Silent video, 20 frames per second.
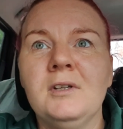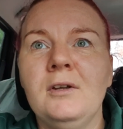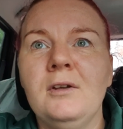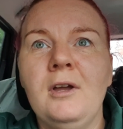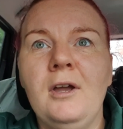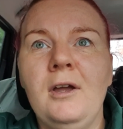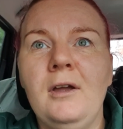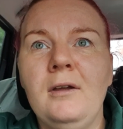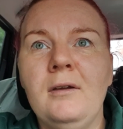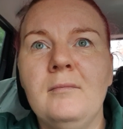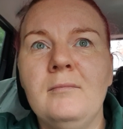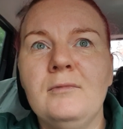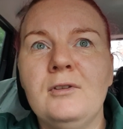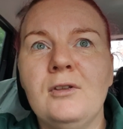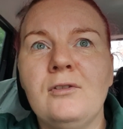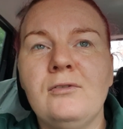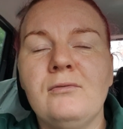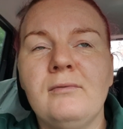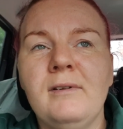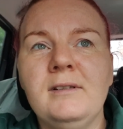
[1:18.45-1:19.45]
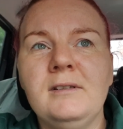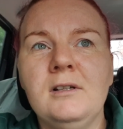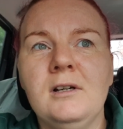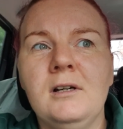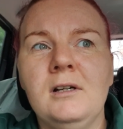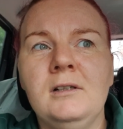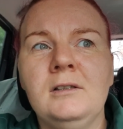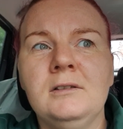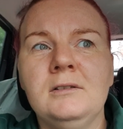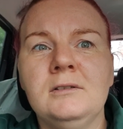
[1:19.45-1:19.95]
the
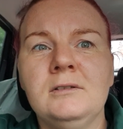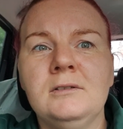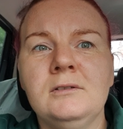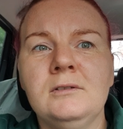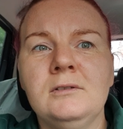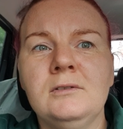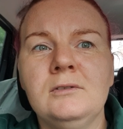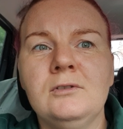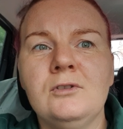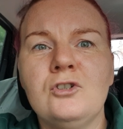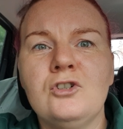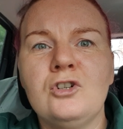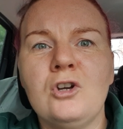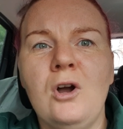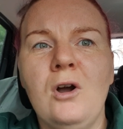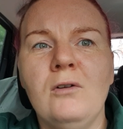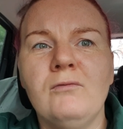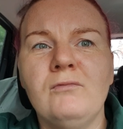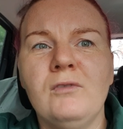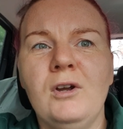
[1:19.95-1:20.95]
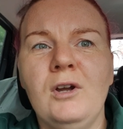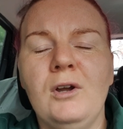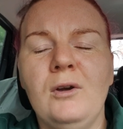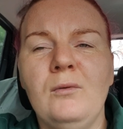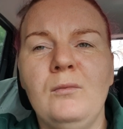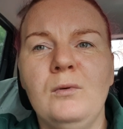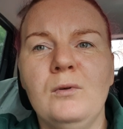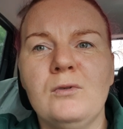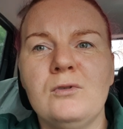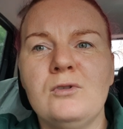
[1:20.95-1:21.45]
thriller genre
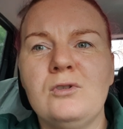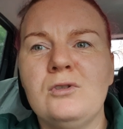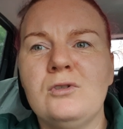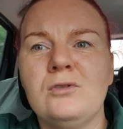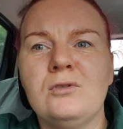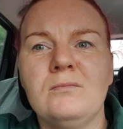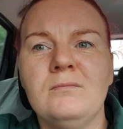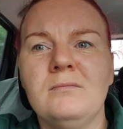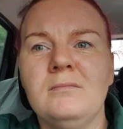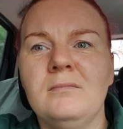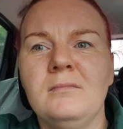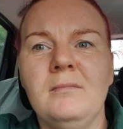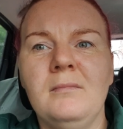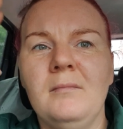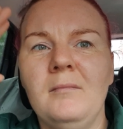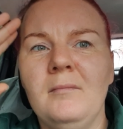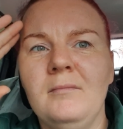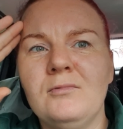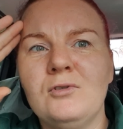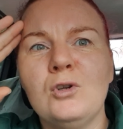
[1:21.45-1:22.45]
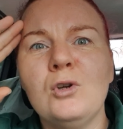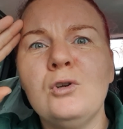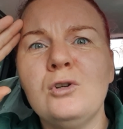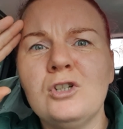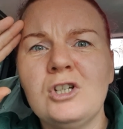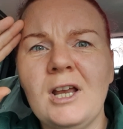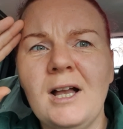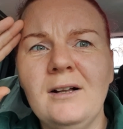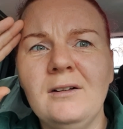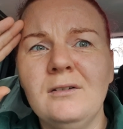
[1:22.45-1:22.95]
was 2
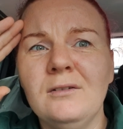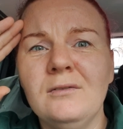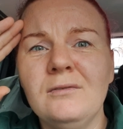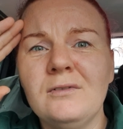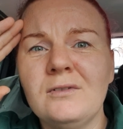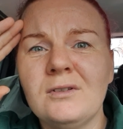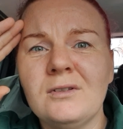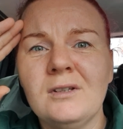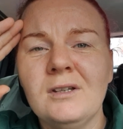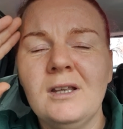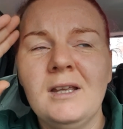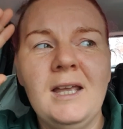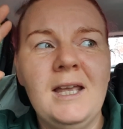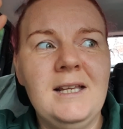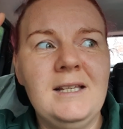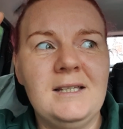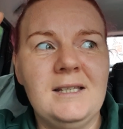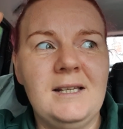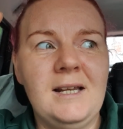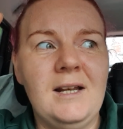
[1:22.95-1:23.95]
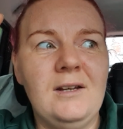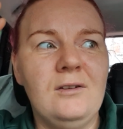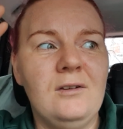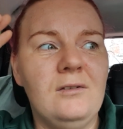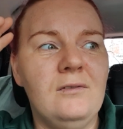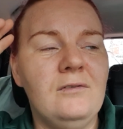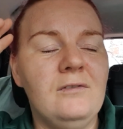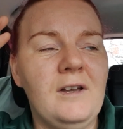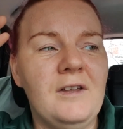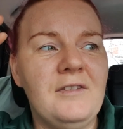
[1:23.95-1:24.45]
shelves instead
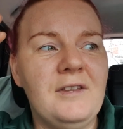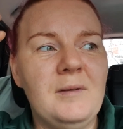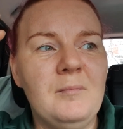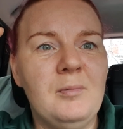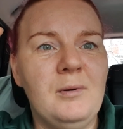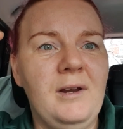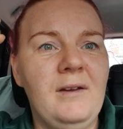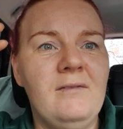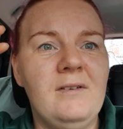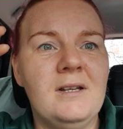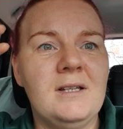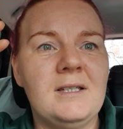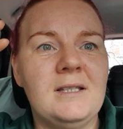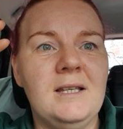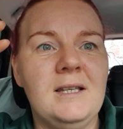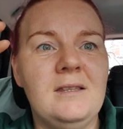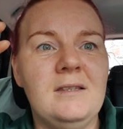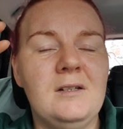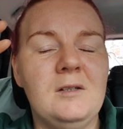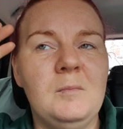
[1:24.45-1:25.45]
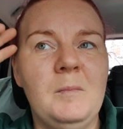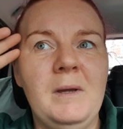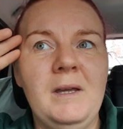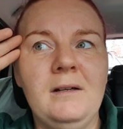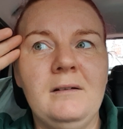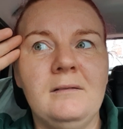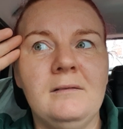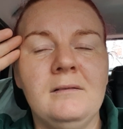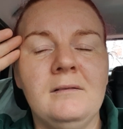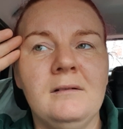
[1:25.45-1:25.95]
of, I think previously there'd
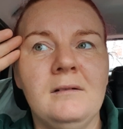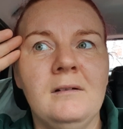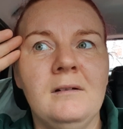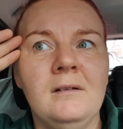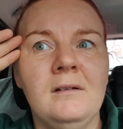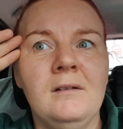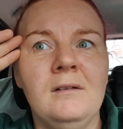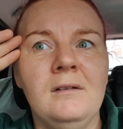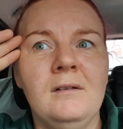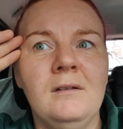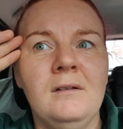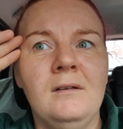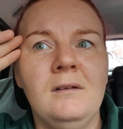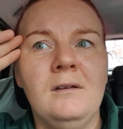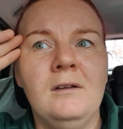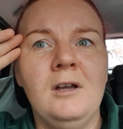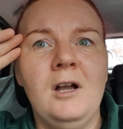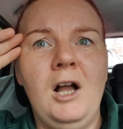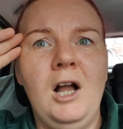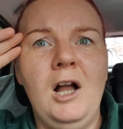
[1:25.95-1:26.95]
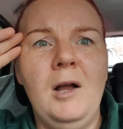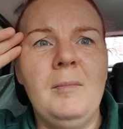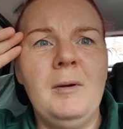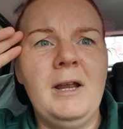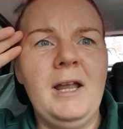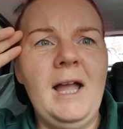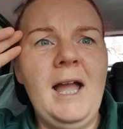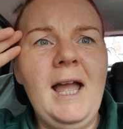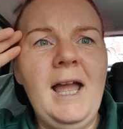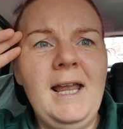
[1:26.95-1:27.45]
been
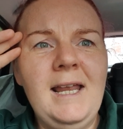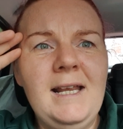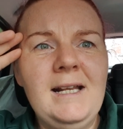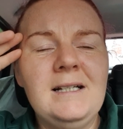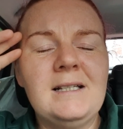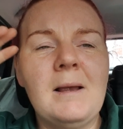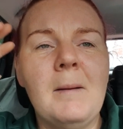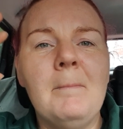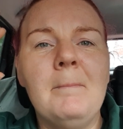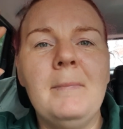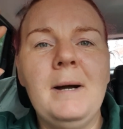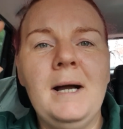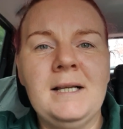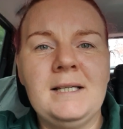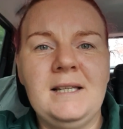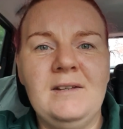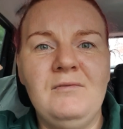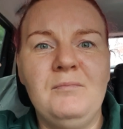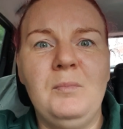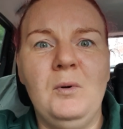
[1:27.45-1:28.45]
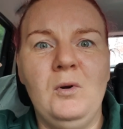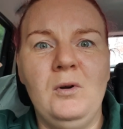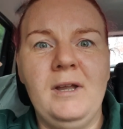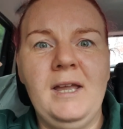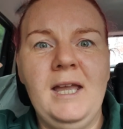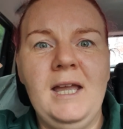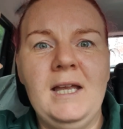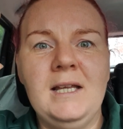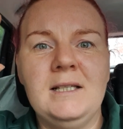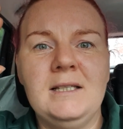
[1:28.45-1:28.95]
about 8 massive
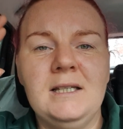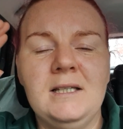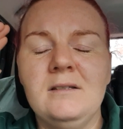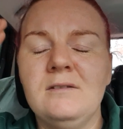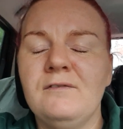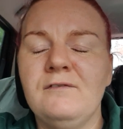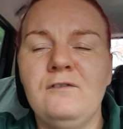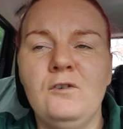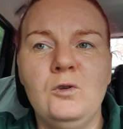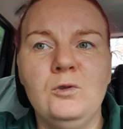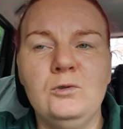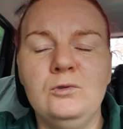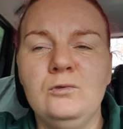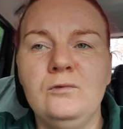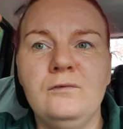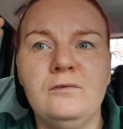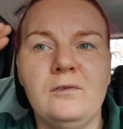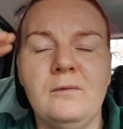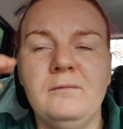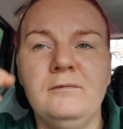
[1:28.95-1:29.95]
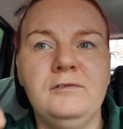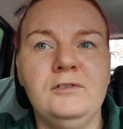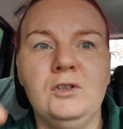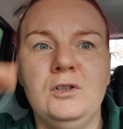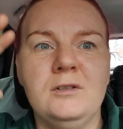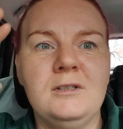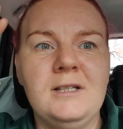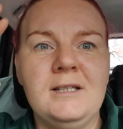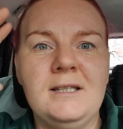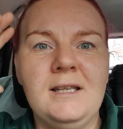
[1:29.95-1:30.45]
bookcases full from
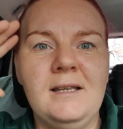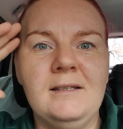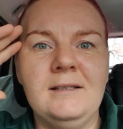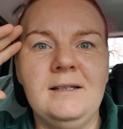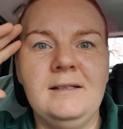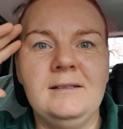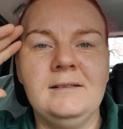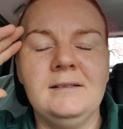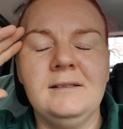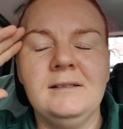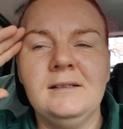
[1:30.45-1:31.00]
floor to ceiling.